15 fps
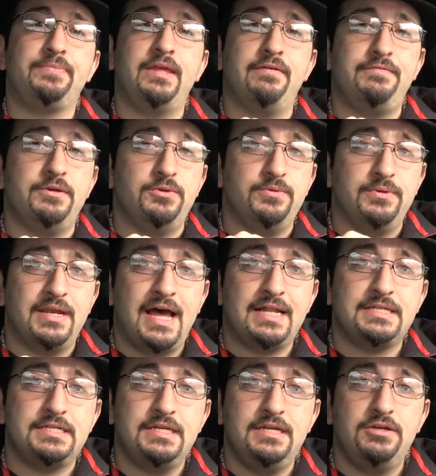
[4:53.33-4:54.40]
If you do
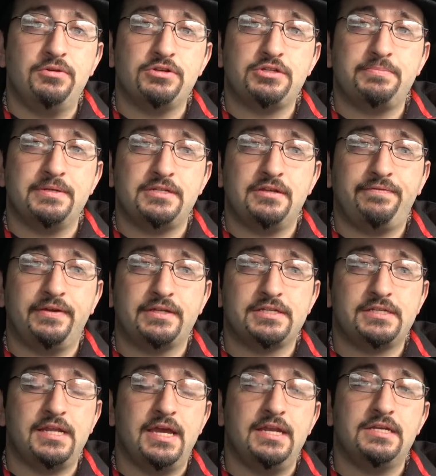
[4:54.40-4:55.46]
not see your specific
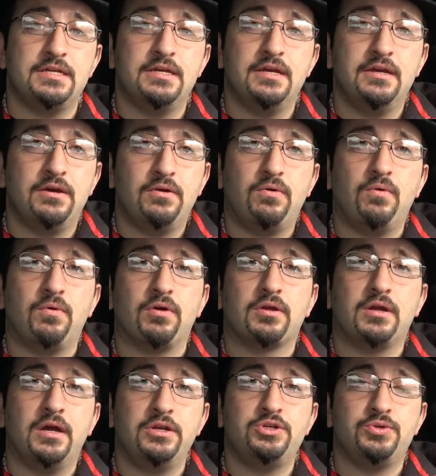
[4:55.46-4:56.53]
state or
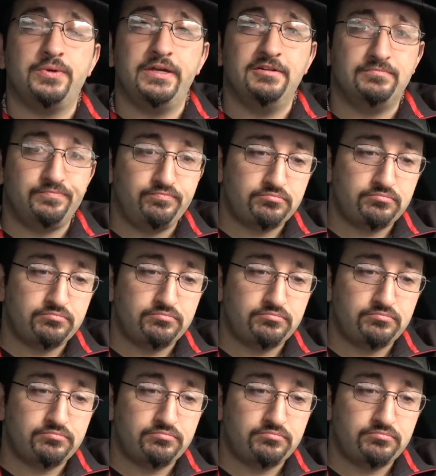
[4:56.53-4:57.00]
country